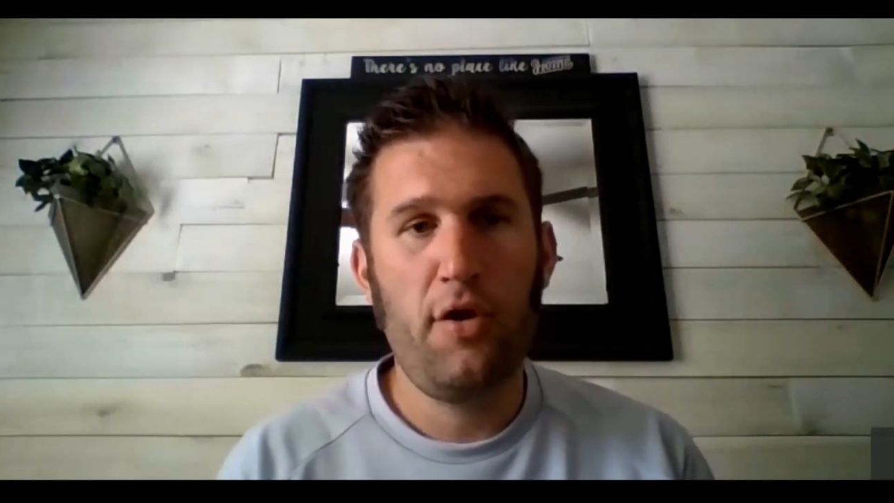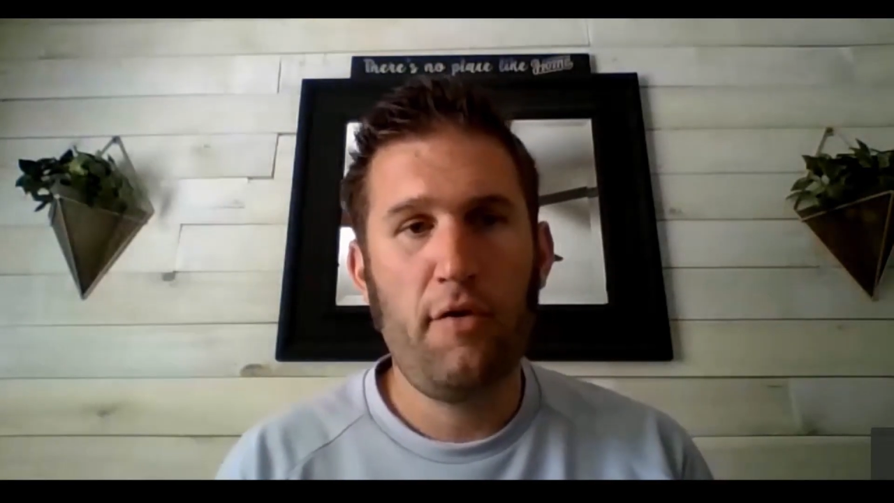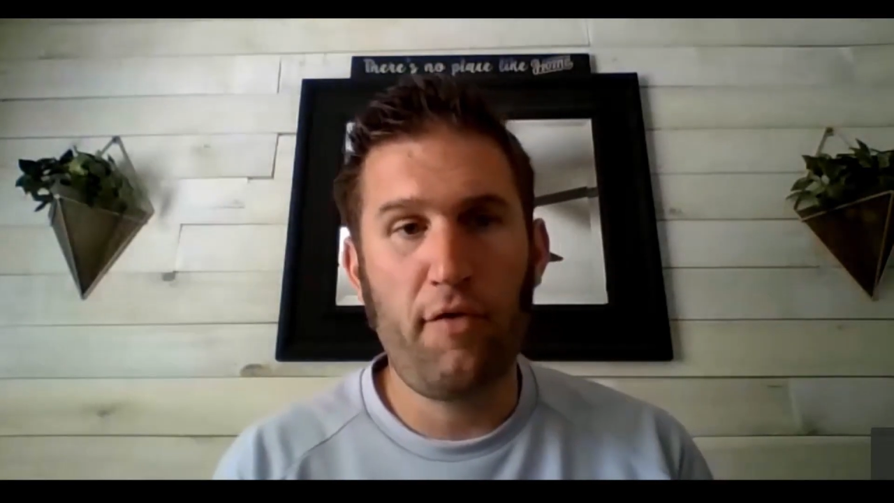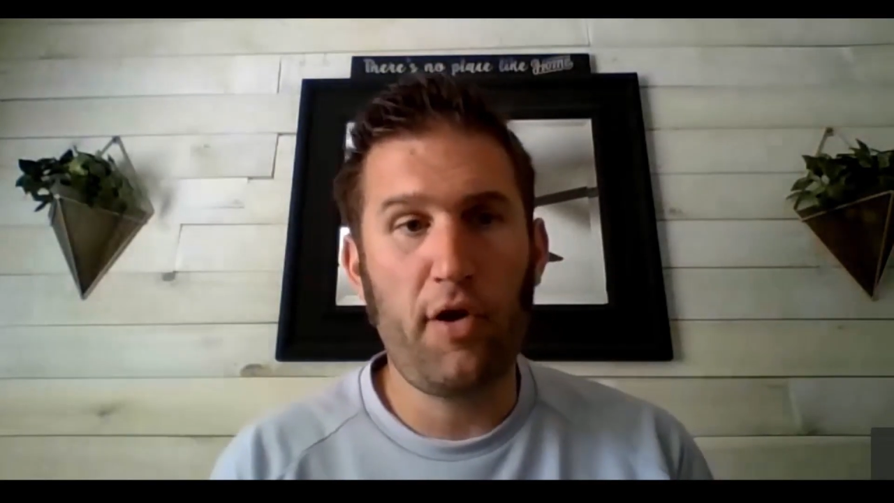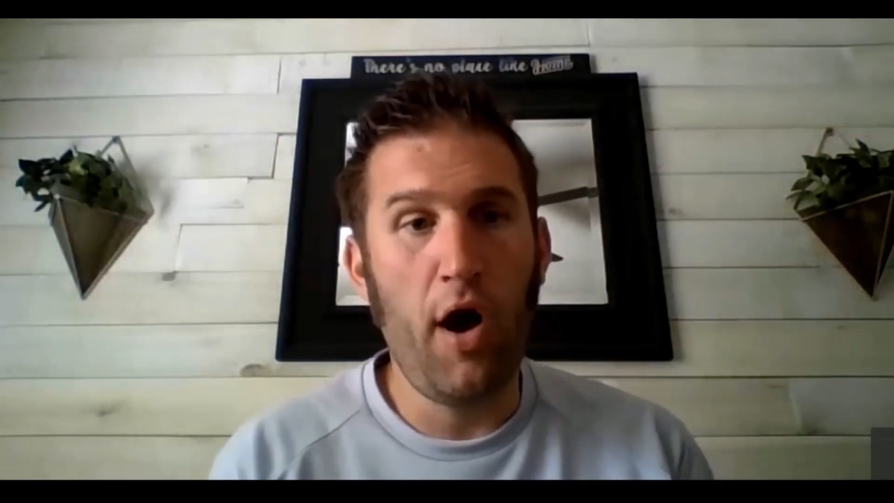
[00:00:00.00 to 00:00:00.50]

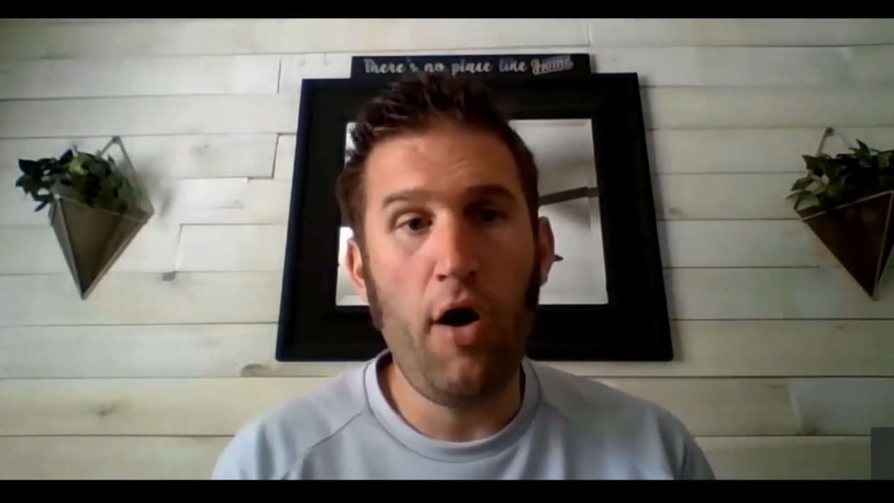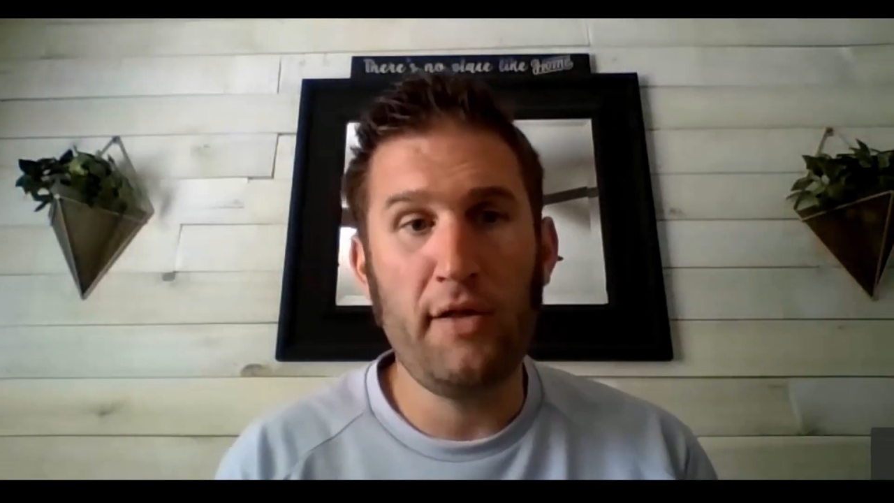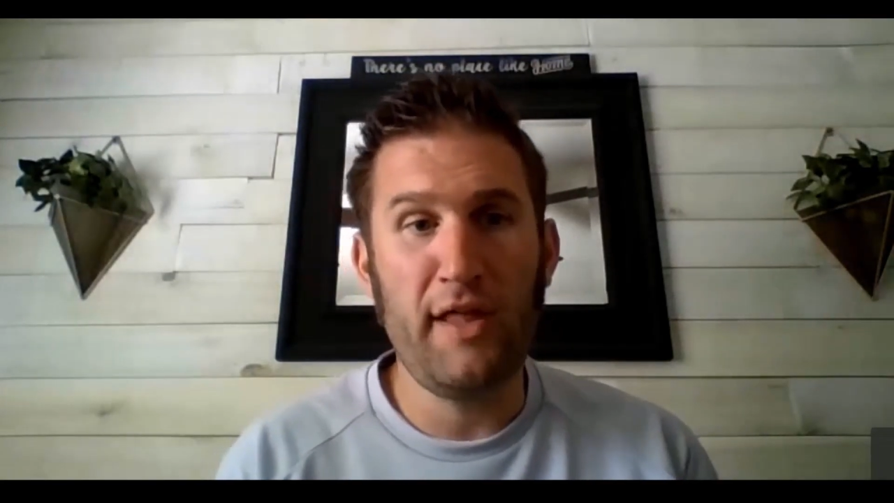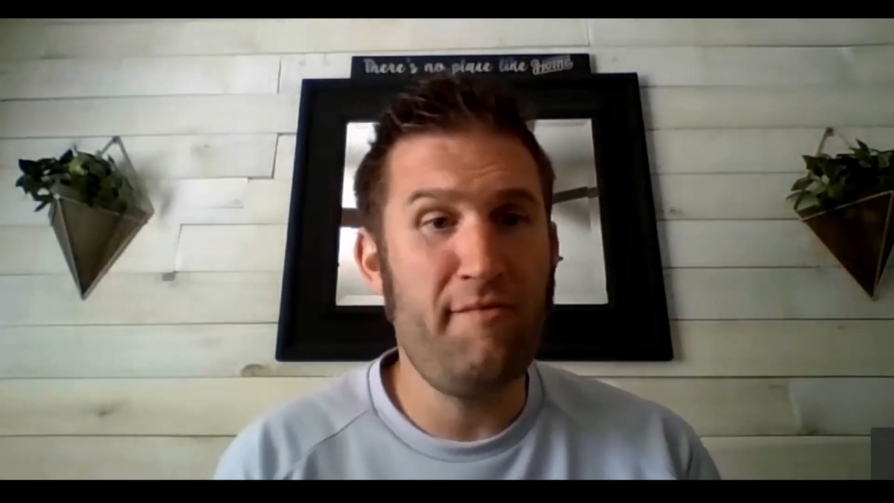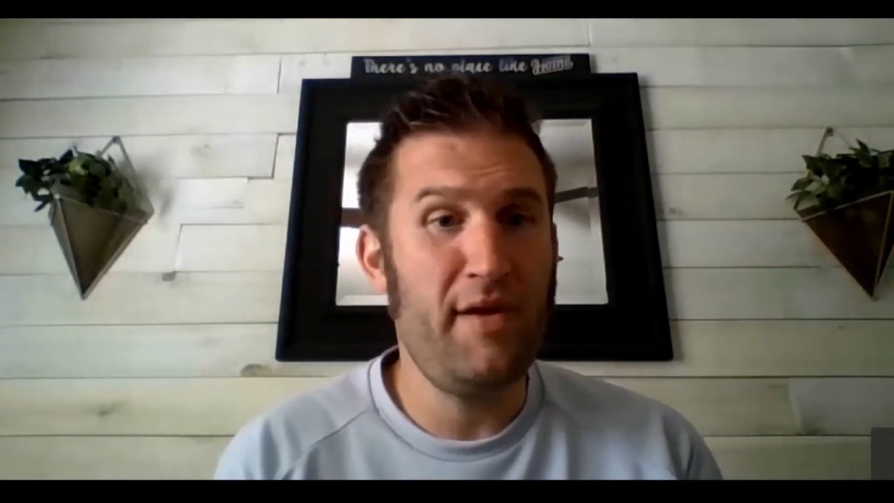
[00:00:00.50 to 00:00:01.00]
for
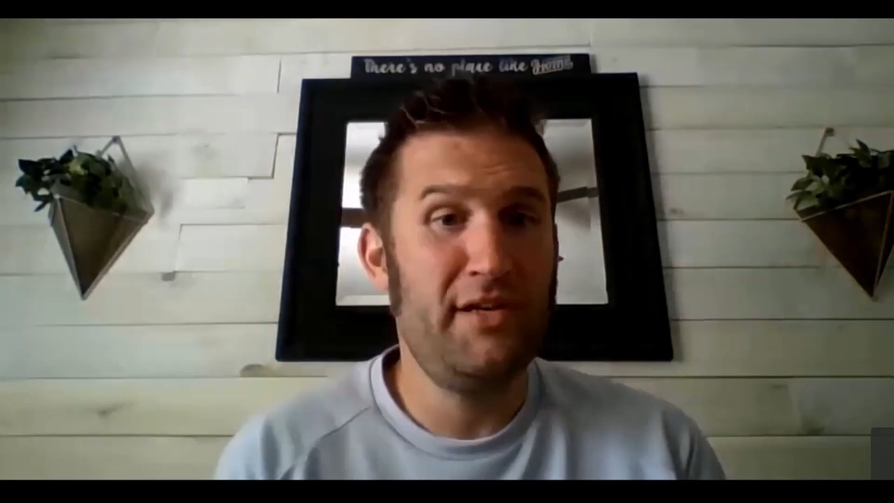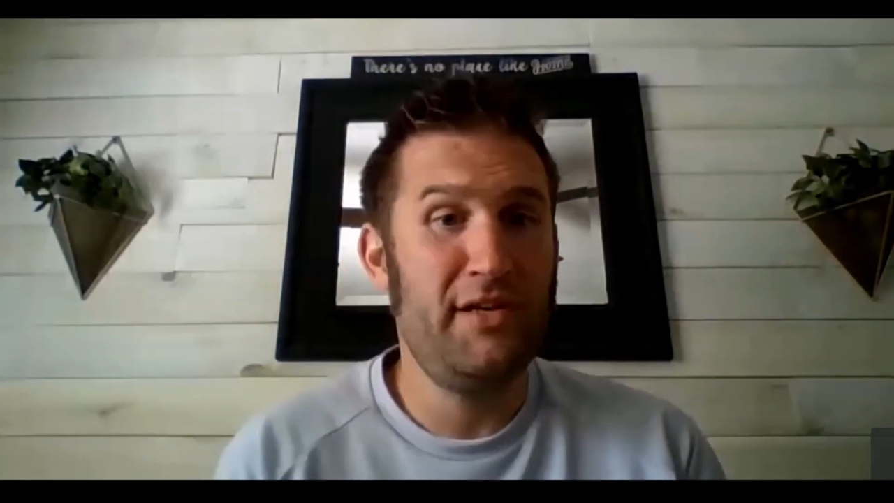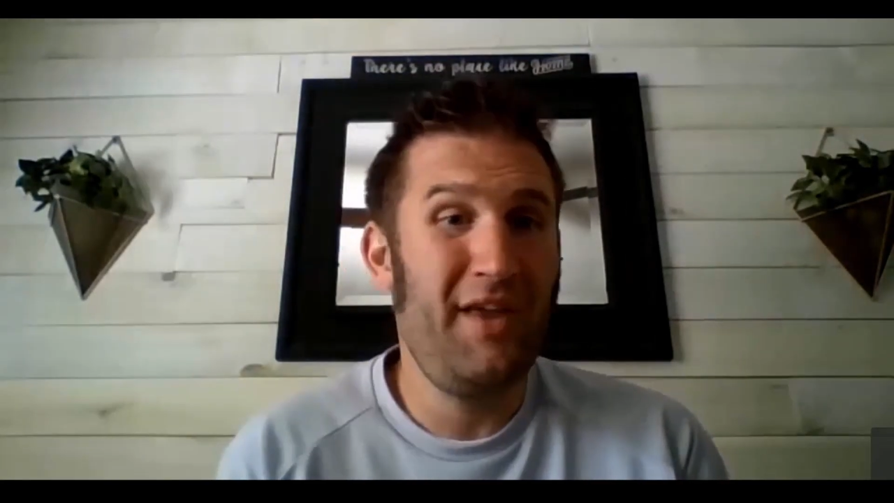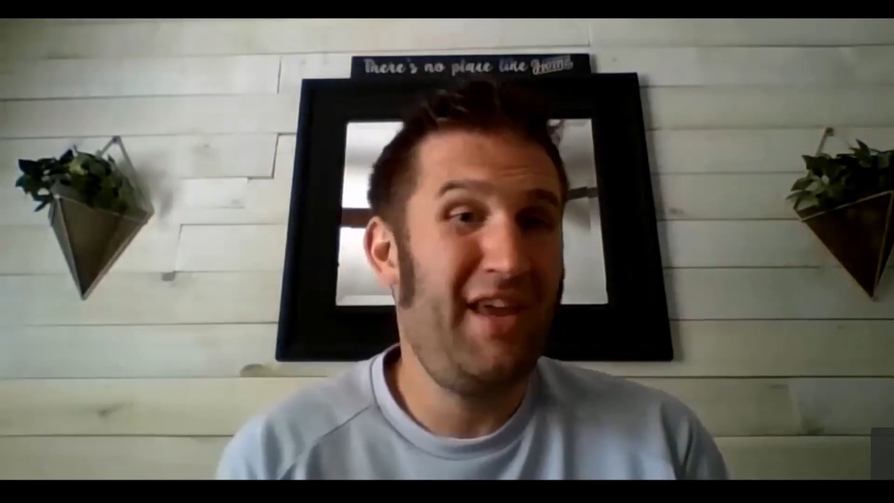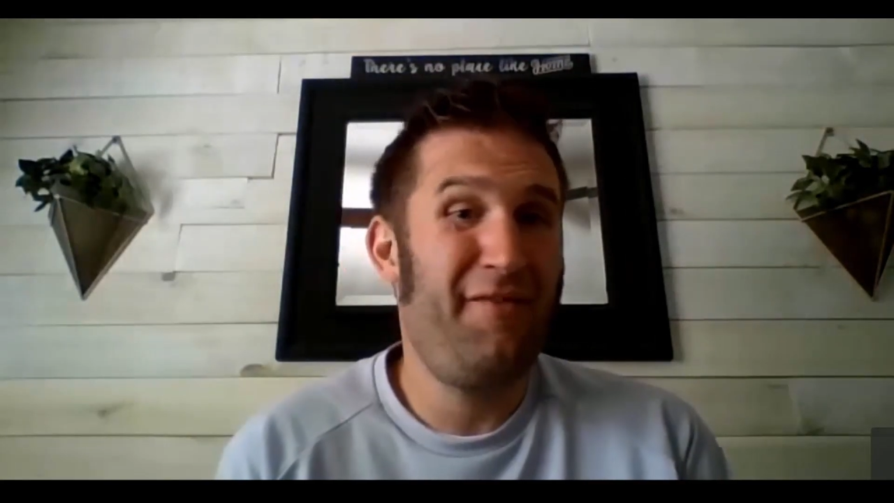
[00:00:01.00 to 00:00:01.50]
calling. They've been
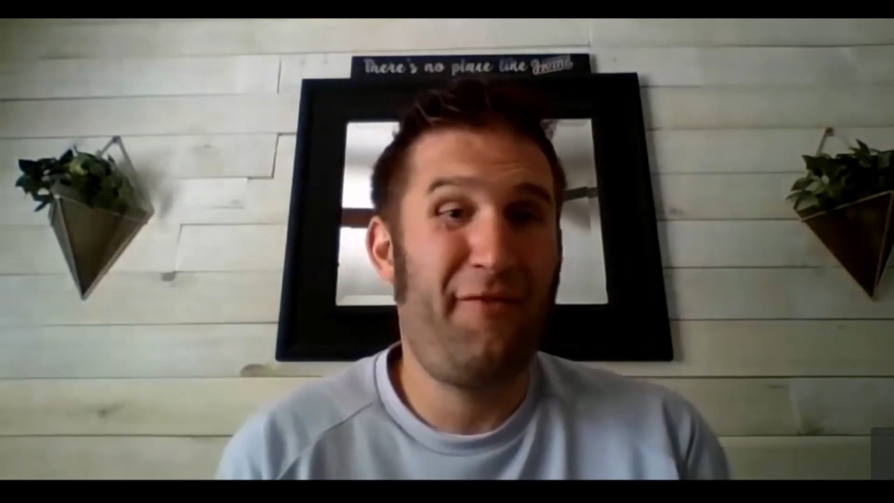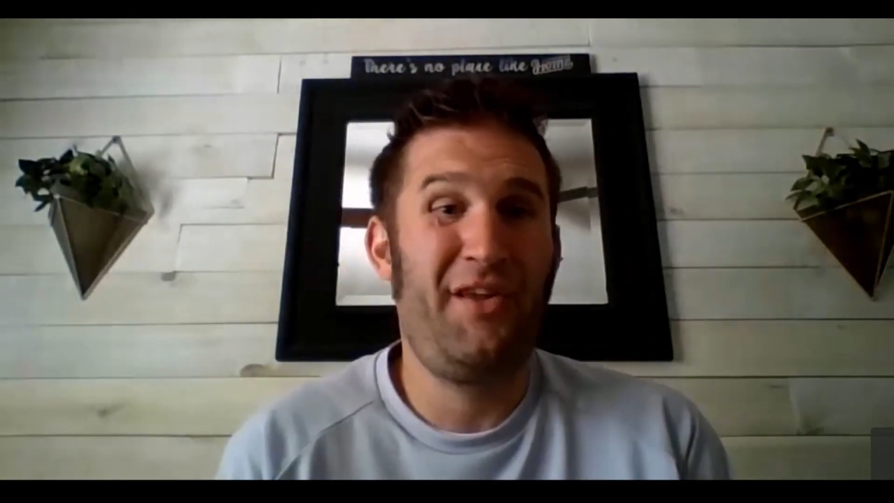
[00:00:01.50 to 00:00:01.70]
doing it for